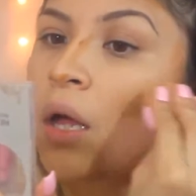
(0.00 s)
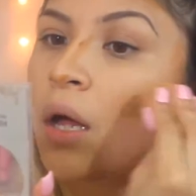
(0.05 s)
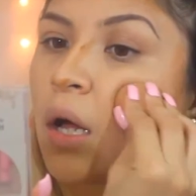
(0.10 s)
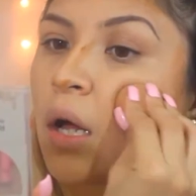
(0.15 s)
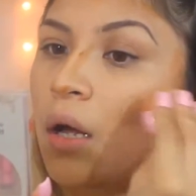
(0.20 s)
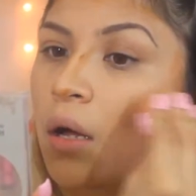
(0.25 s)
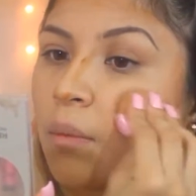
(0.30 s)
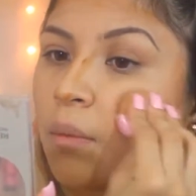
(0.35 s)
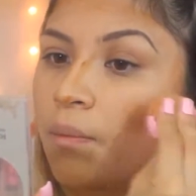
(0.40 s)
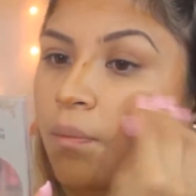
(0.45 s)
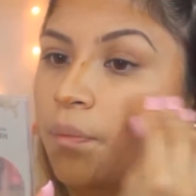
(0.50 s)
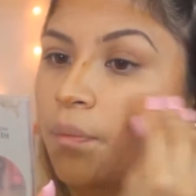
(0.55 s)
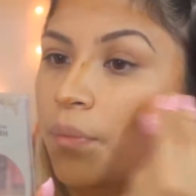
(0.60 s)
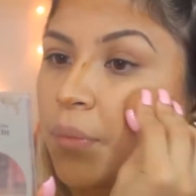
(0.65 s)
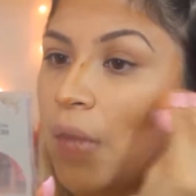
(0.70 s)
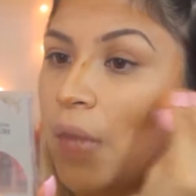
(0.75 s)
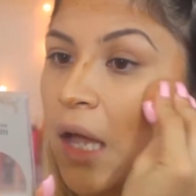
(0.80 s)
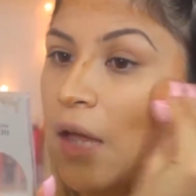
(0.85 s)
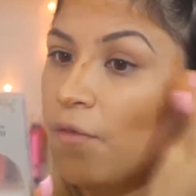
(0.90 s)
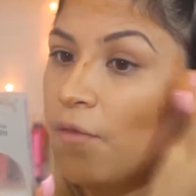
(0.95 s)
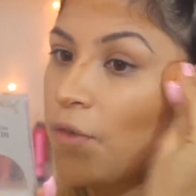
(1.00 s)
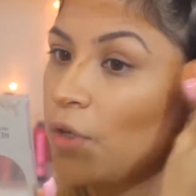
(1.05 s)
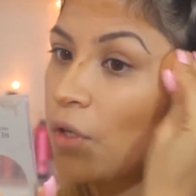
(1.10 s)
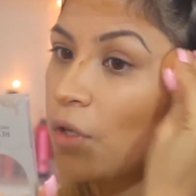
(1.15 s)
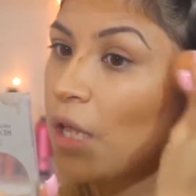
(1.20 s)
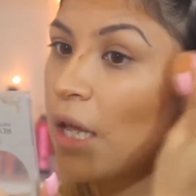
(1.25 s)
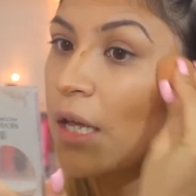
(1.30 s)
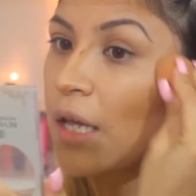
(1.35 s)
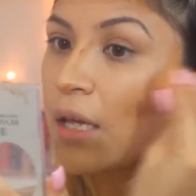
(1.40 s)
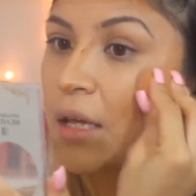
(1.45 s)
I feel
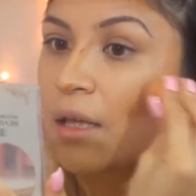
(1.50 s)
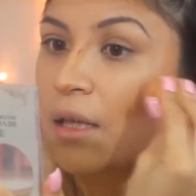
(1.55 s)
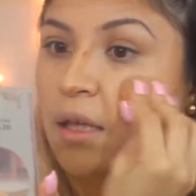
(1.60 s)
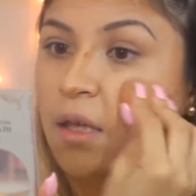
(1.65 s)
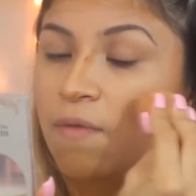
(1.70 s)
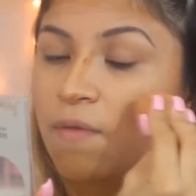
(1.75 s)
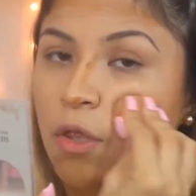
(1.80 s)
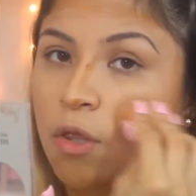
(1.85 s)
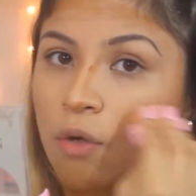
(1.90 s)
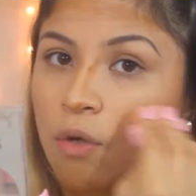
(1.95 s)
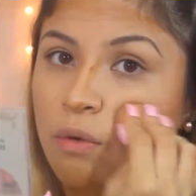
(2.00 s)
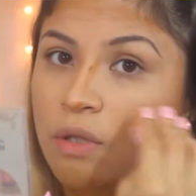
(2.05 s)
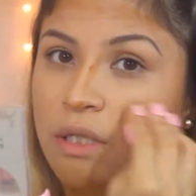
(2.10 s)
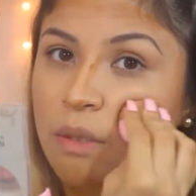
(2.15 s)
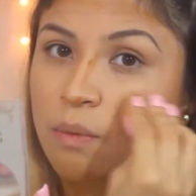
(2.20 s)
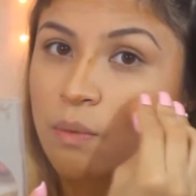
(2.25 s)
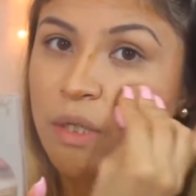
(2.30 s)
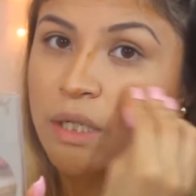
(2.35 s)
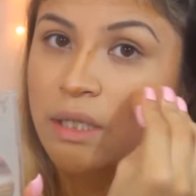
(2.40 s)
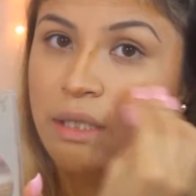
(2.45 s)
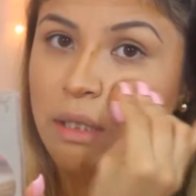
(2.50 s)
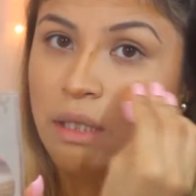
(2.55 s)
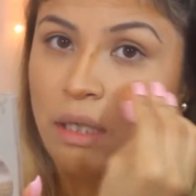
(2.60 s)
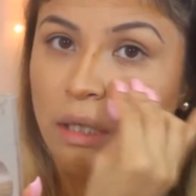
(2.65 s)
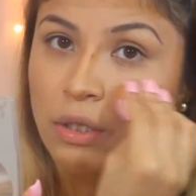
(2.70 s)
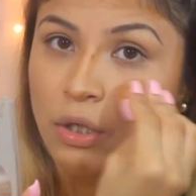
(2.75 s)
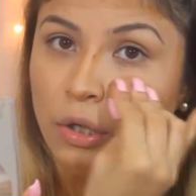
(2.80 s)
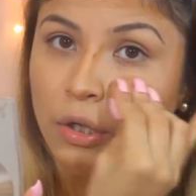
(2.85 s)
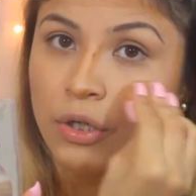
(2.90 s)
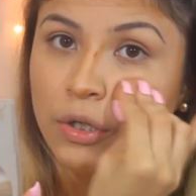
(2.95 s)
like even though this was
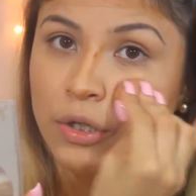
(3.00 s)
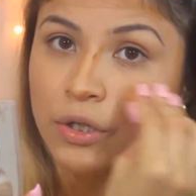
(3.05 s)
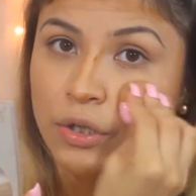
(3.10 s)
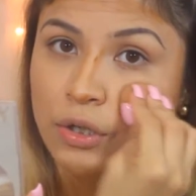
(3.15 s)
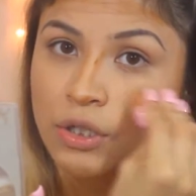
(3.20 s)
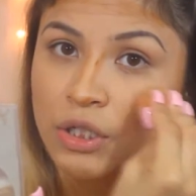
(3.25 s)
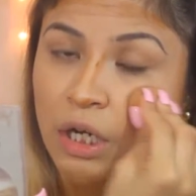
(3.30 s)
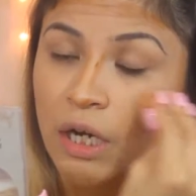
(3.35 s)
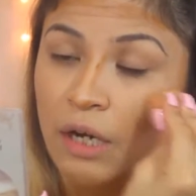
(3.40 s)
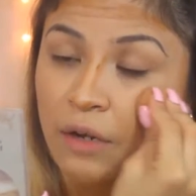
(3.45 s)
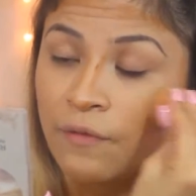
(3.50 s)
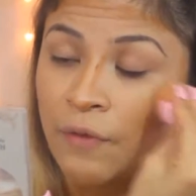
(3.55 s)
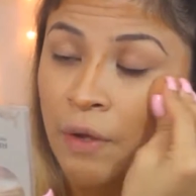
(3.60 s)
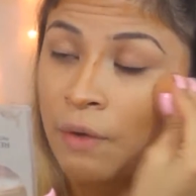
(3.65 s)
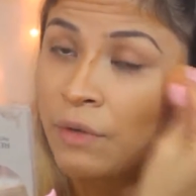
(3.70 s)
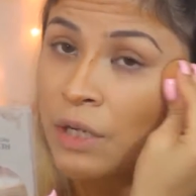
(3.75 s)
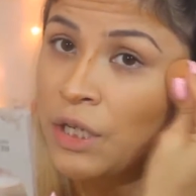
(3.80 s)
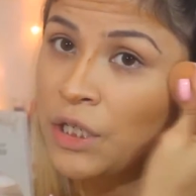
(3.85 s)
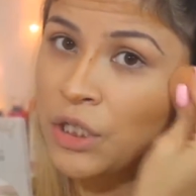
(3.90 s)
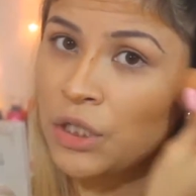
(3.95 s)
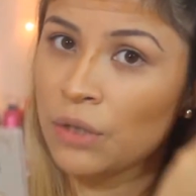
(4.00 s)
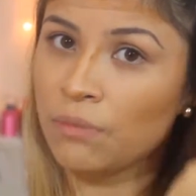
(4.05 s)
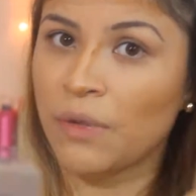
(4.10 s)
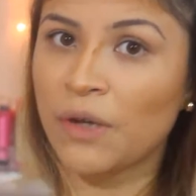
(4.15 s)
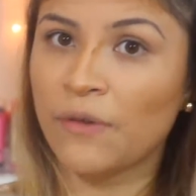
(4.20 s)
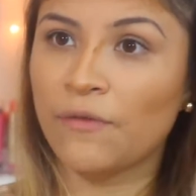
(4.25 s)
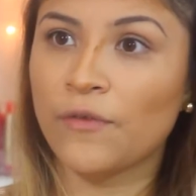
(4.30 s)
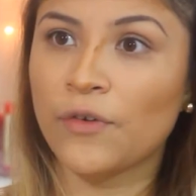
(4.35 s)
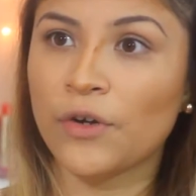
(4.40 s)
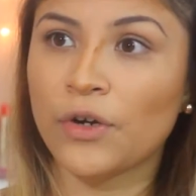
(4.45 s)
a darker shade of foundation
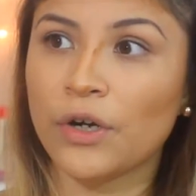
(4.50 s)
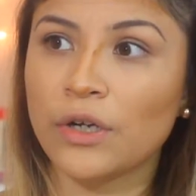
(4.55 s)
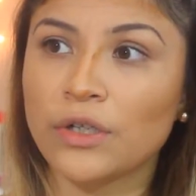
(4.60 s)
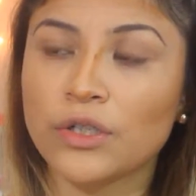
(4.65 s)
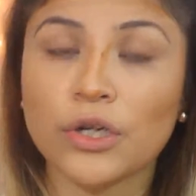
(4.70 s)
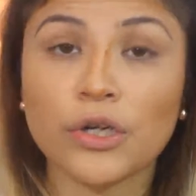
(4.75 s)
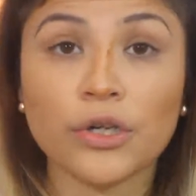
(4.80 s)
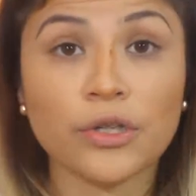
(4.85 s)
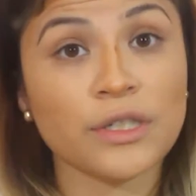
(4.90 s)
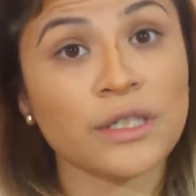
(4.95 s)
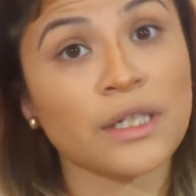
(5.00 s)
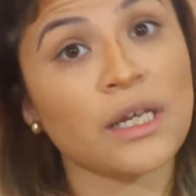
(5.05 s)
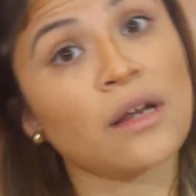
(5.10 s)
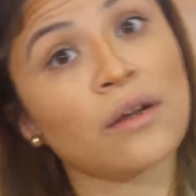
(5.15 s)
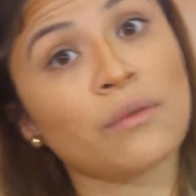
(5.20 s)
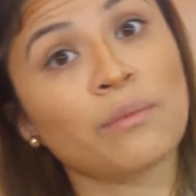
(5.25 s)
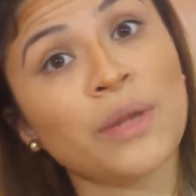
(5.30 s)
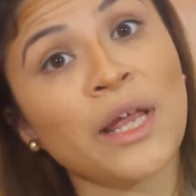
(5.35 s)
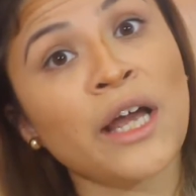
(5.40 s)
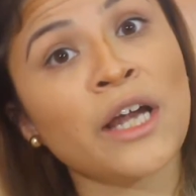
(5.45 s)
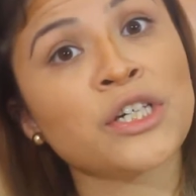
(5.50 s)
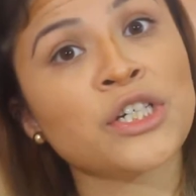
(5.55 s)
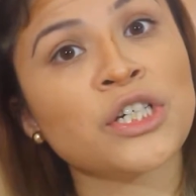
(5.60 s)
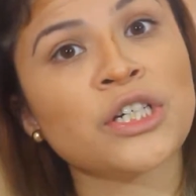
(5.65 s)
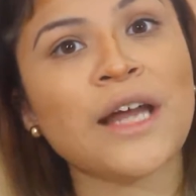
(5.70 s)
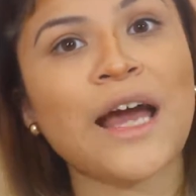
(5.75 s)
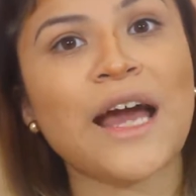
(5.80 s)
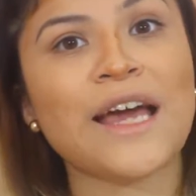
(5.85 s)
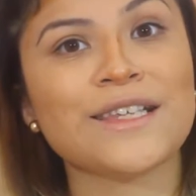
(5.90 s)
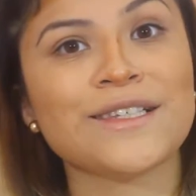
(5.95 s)
meant for a darker skin
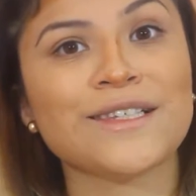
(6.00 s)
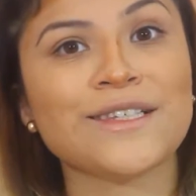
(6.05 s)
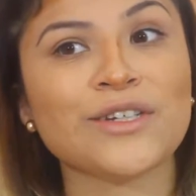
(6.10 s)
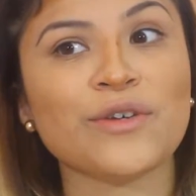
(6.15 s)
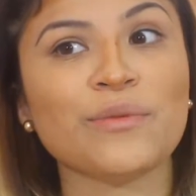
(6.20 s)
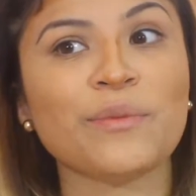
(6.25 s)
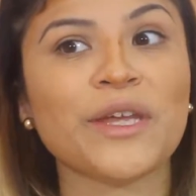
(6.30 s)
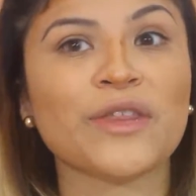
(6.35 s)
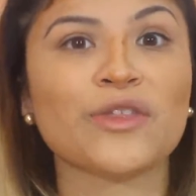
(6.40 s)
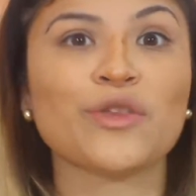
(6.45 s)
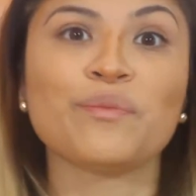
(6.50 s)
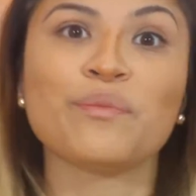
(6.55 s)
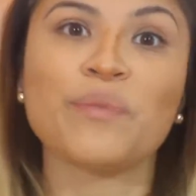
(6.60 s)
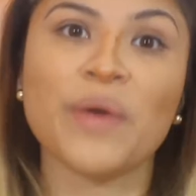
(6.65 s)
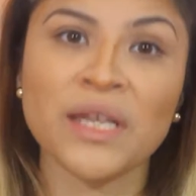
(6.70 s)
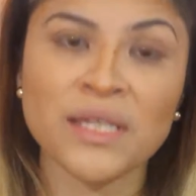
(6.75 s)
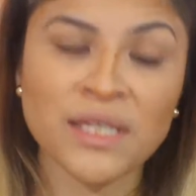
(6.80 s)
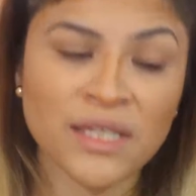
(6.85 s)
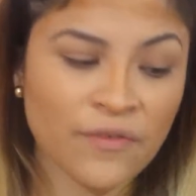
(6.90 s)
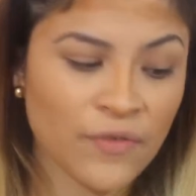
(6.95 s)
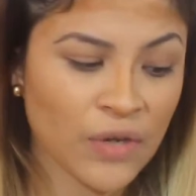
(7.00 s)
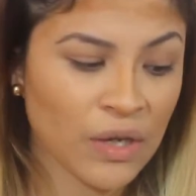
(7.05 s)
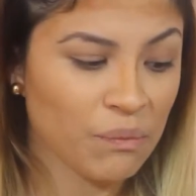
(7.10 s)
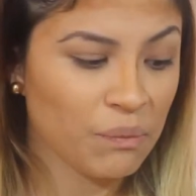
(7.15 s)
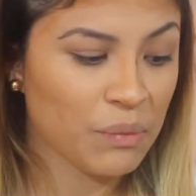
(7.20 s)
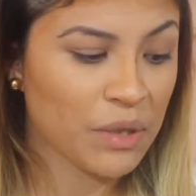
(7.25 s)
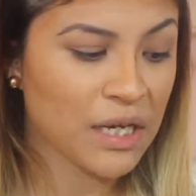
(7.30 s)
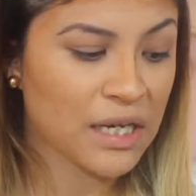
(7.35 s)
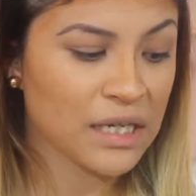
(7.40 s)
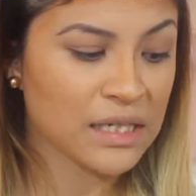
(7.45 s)
complexion, I still make the best of it
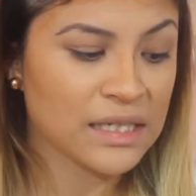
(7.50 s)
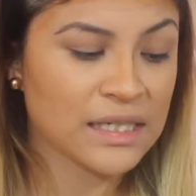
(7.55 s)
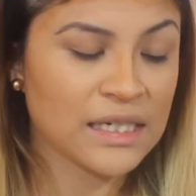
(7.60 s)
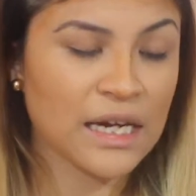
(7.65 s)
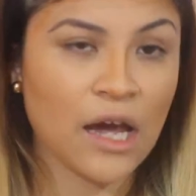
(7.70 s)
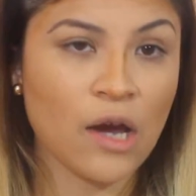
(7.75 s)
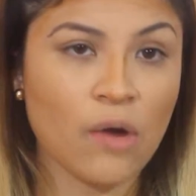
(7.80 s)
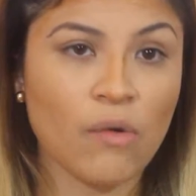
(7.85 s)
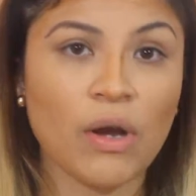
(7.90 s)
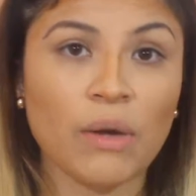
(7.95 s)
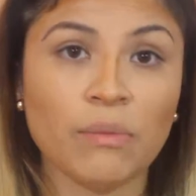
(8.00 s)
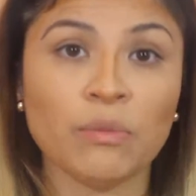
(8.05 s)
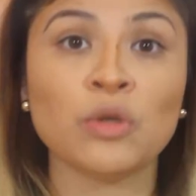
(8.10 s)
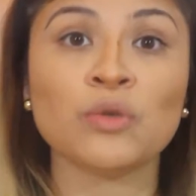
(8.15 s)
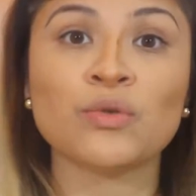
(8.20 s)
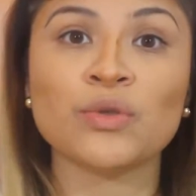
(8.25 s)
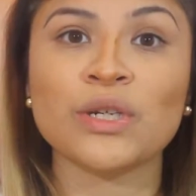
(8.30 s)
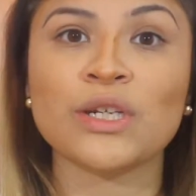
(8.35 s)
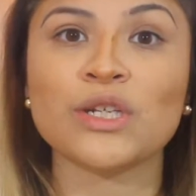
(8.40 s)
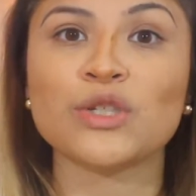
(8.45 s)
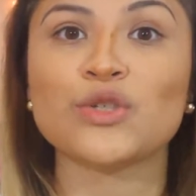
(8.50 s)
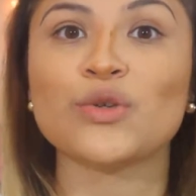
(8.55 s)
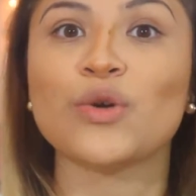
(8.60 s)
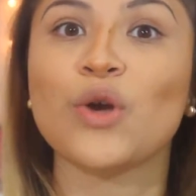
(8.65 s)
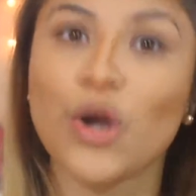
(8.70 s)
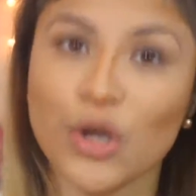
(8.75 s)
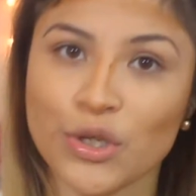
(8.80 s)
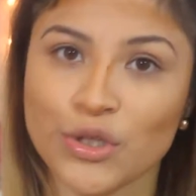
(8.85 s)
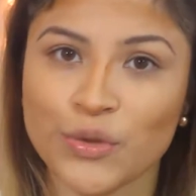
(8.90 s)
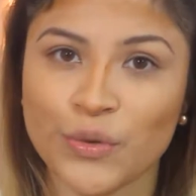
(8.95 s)
because now I'm using it to
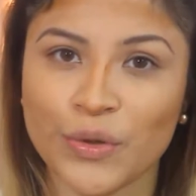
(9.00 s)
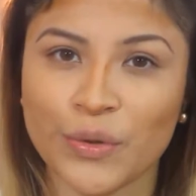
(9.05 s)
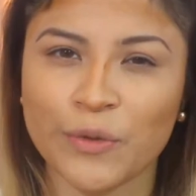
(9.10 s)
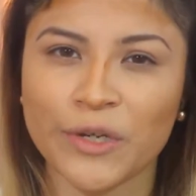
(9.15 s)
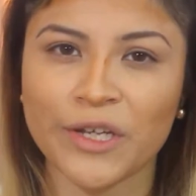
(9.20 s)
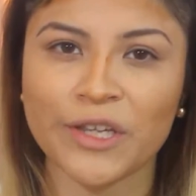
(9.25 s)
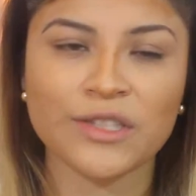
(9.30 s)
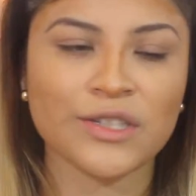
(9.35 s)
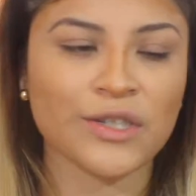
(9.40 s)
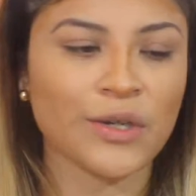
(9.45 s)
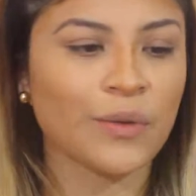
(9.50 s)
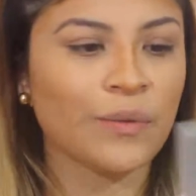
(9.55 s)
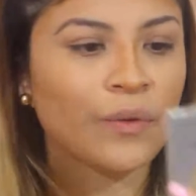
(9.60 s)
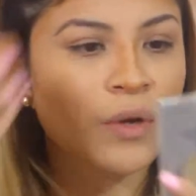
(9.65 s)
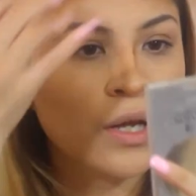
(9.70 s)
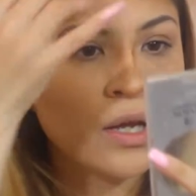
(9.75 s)
contour with. So